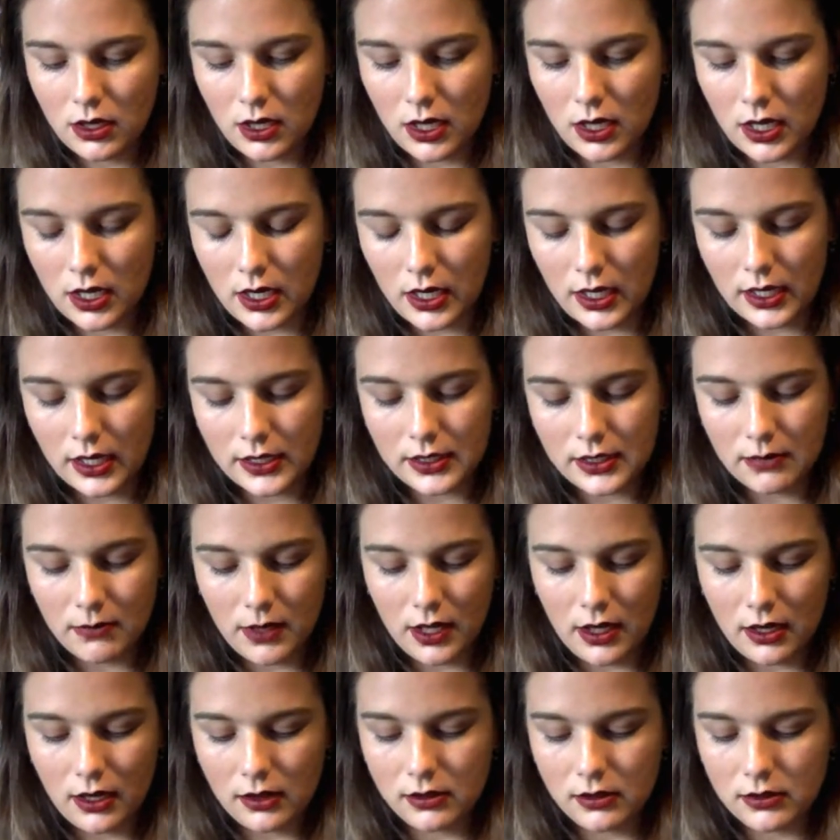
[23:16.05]
Gotta get
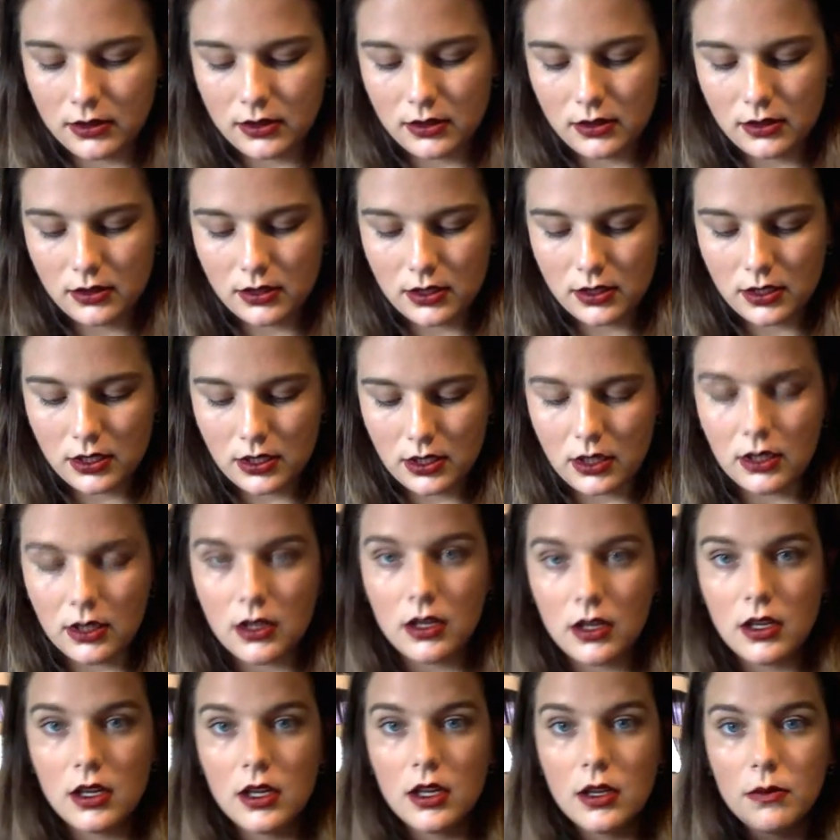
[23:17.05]
something else
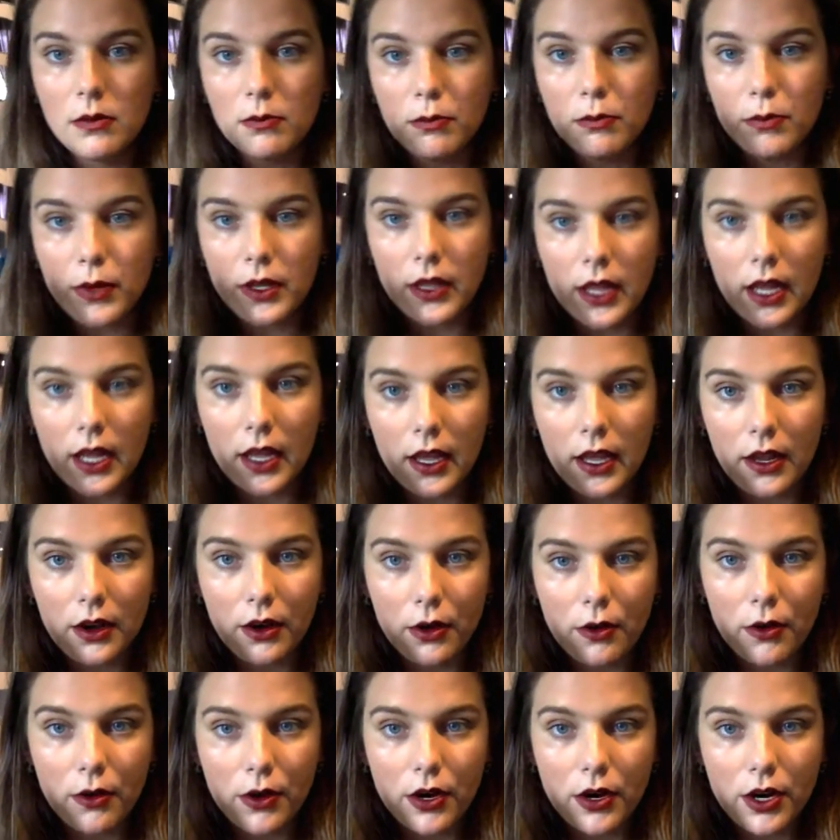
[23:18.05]
to be that
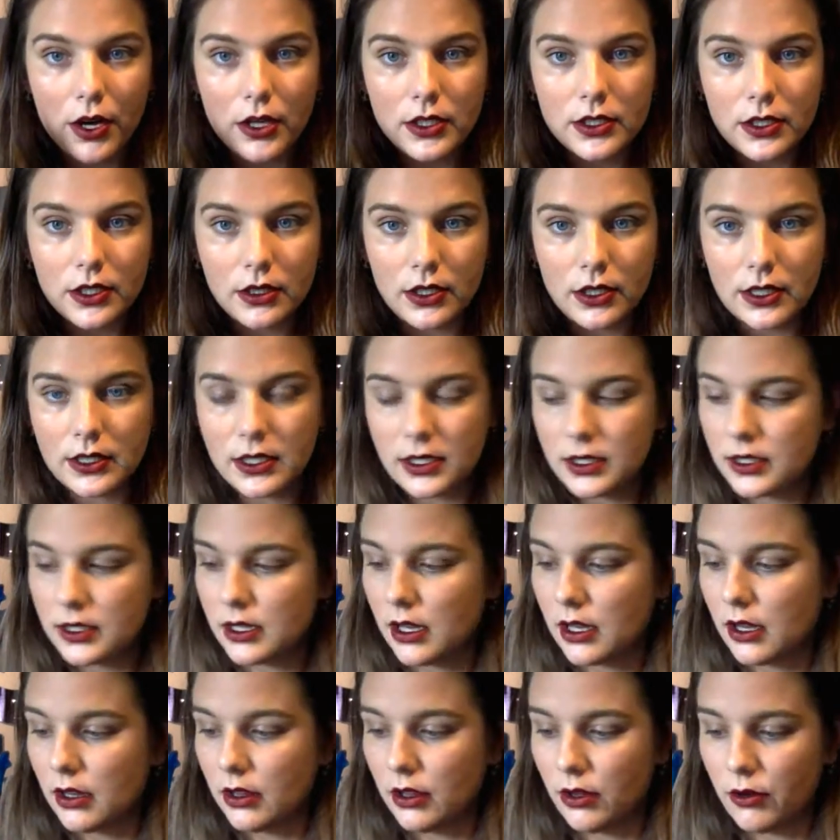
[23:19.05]
inner corner. So this is
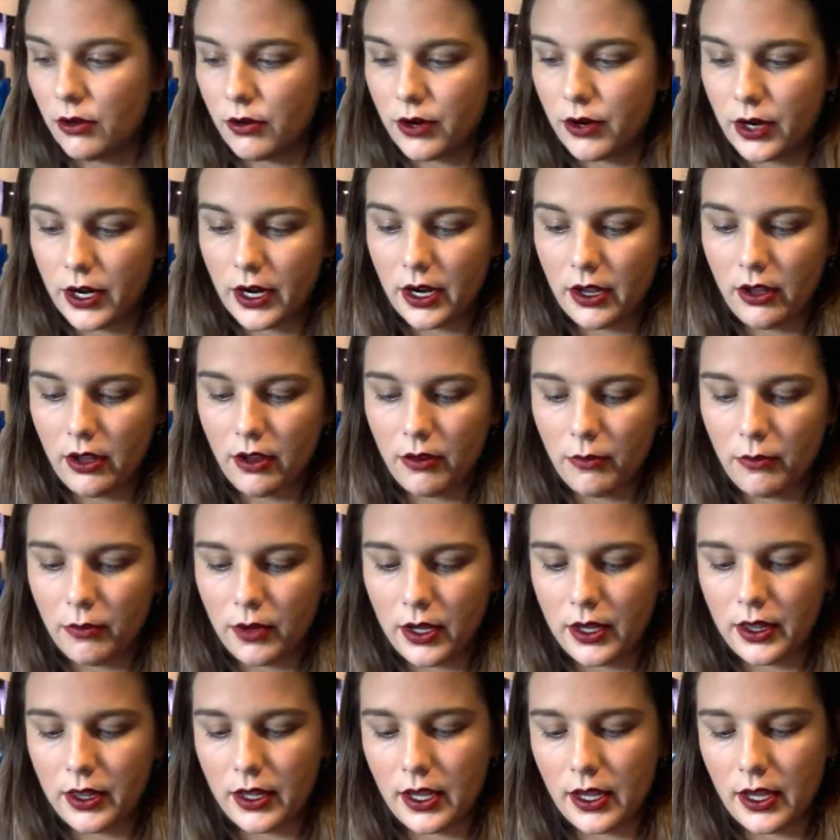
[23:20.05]
a L'Oreal
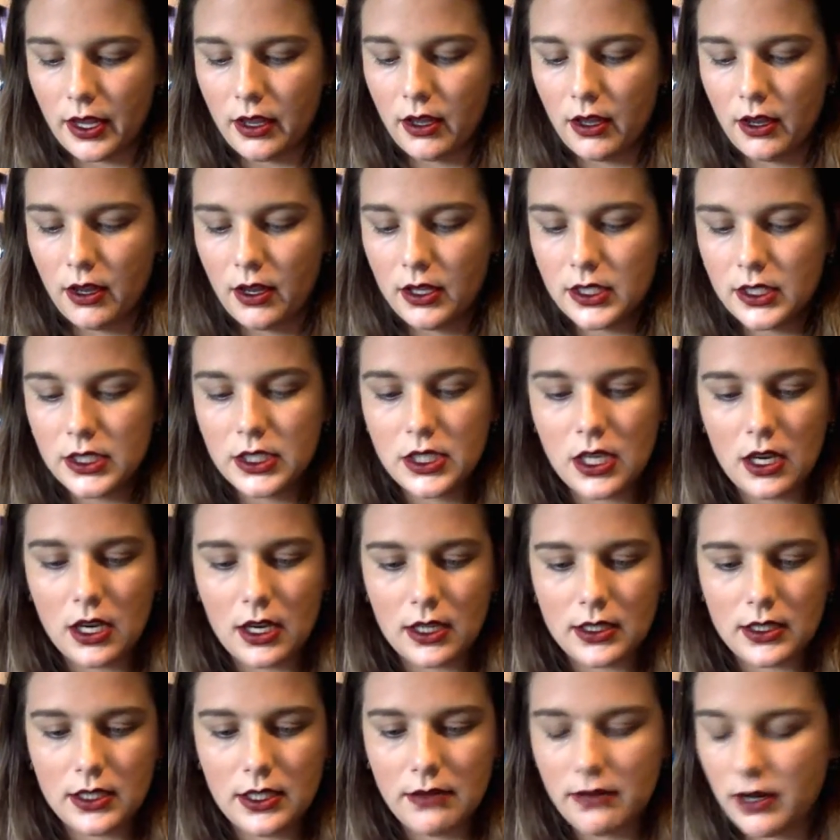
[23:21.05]
one that
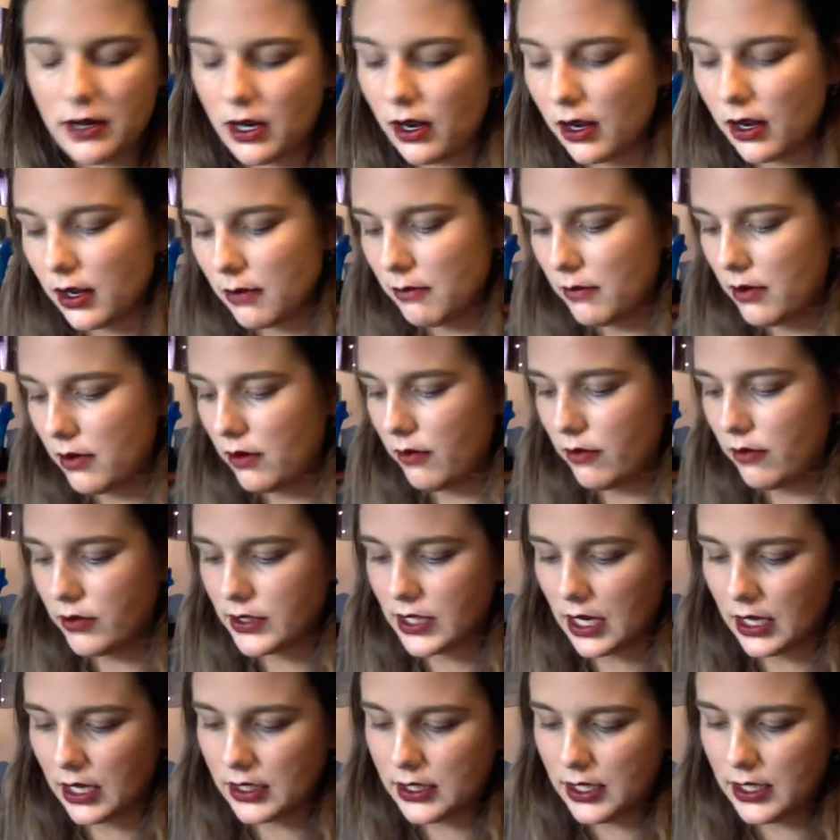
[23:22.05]
Tati
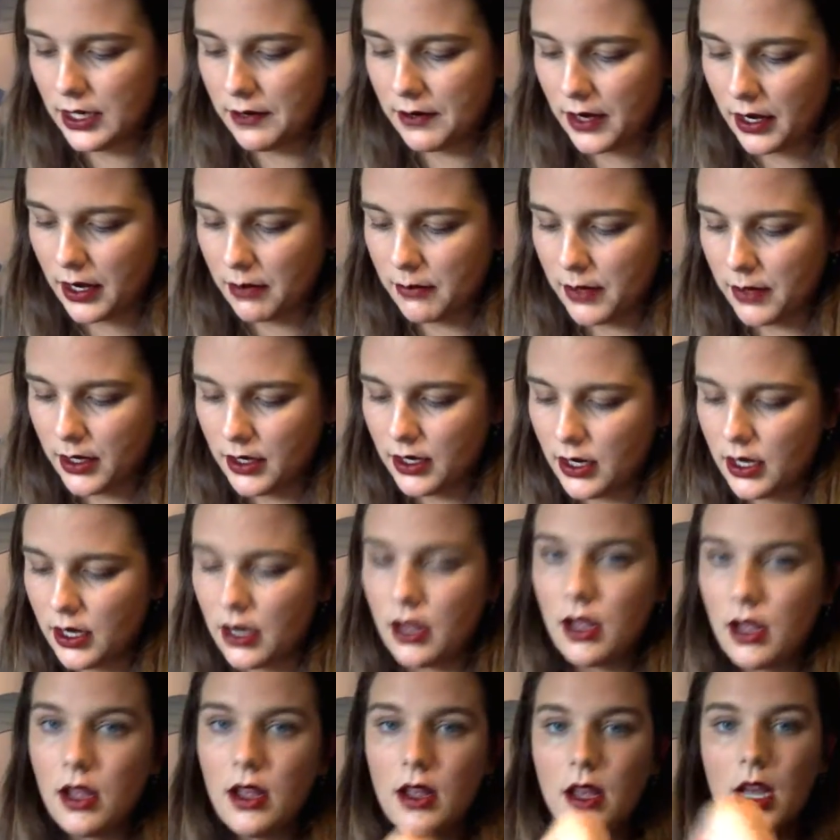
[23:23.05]
recommended.
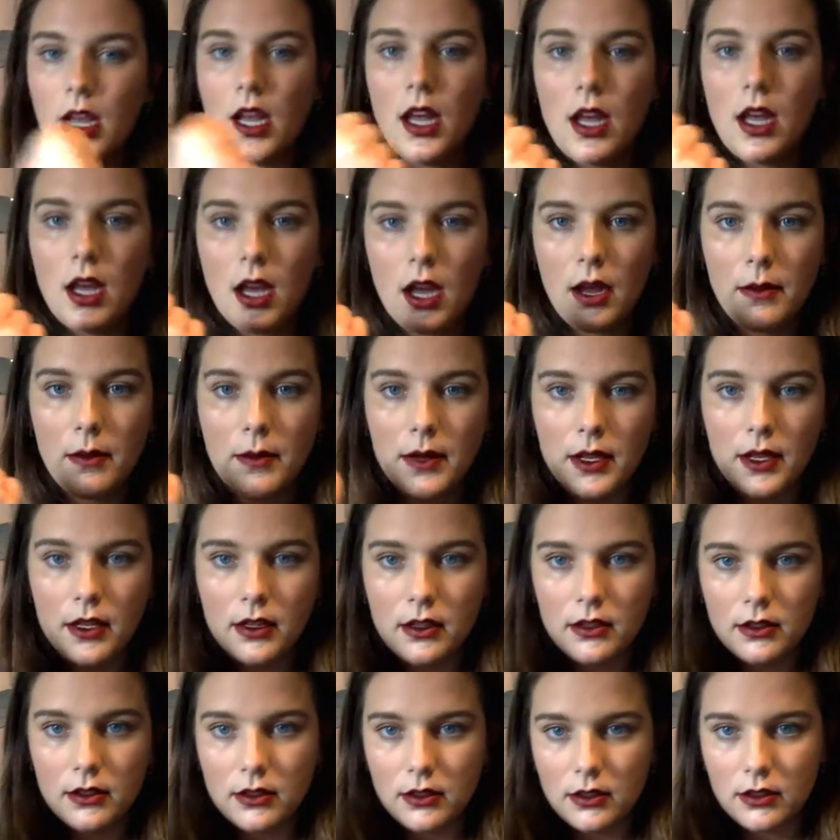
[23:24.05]
I mean,
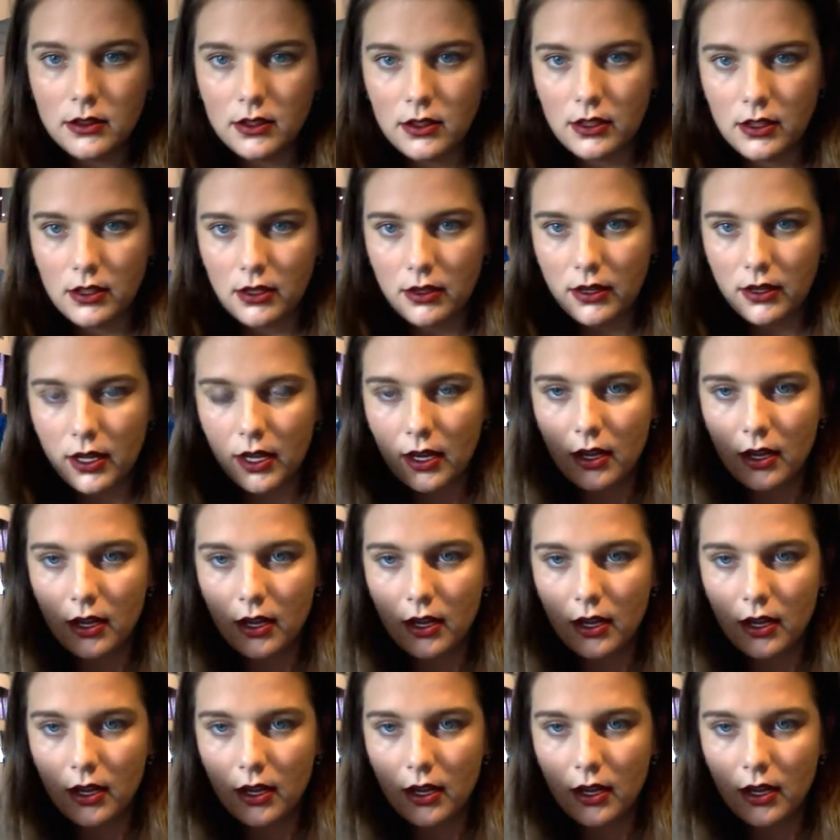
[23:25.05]
you